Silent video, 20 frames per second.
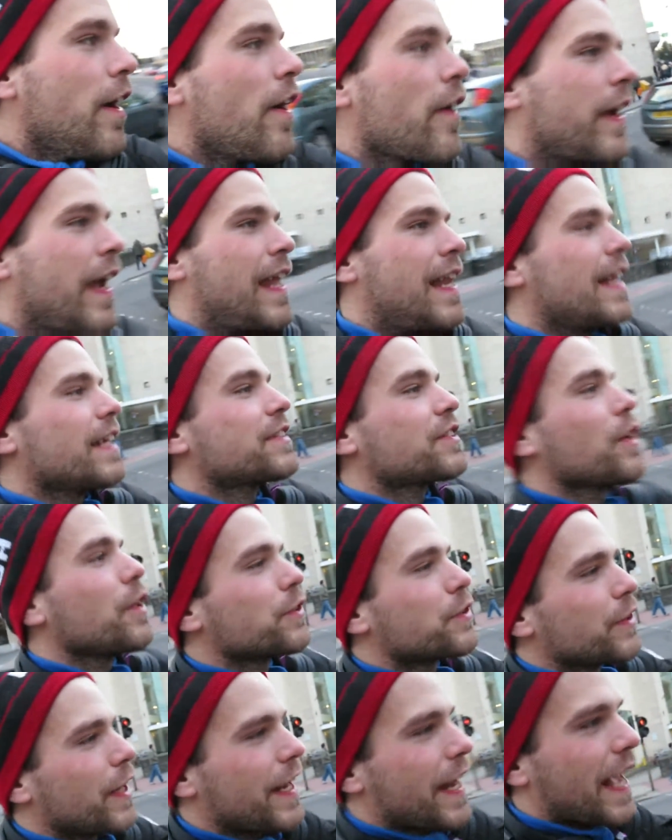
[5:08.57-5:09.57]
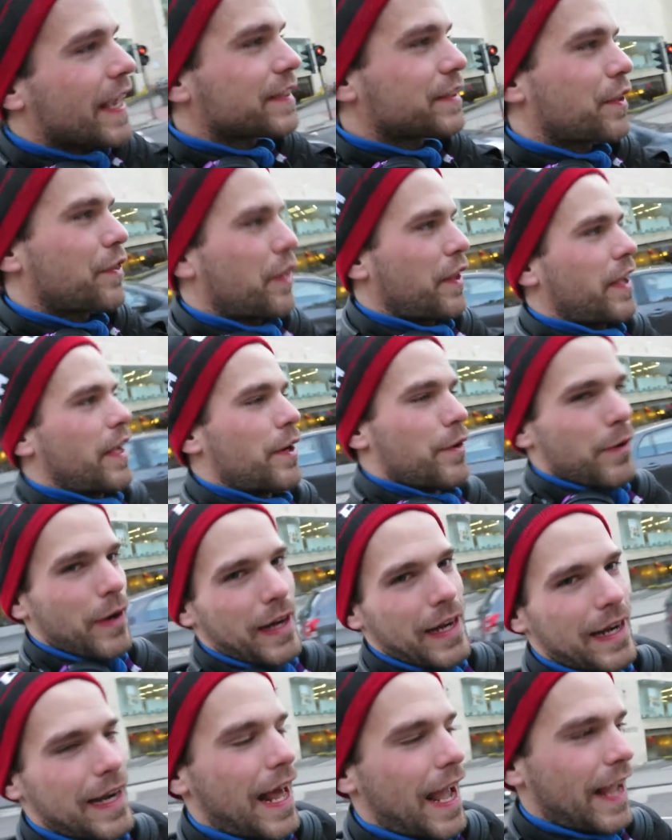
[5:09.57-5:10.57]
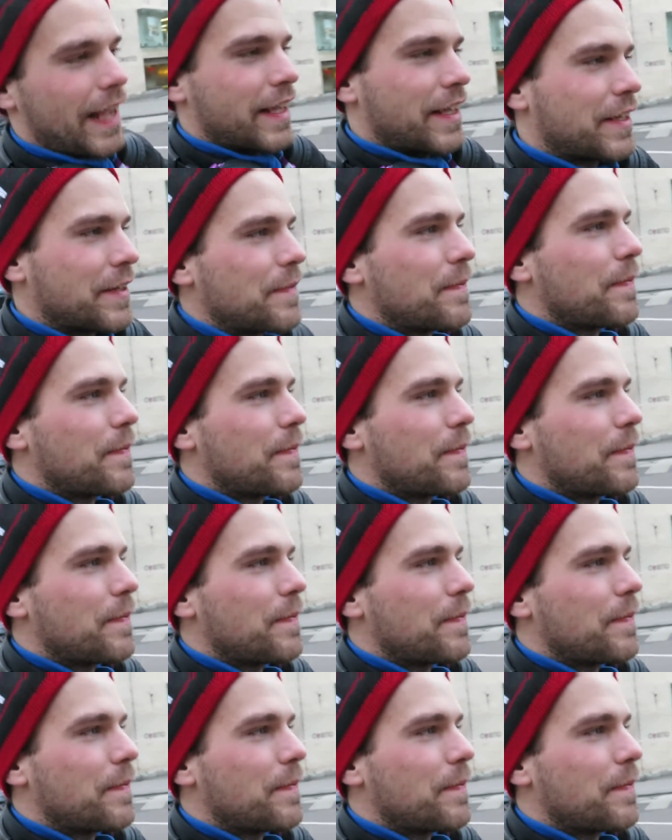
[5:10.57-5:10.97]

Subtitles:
Okay, let's go to the next thing I really like.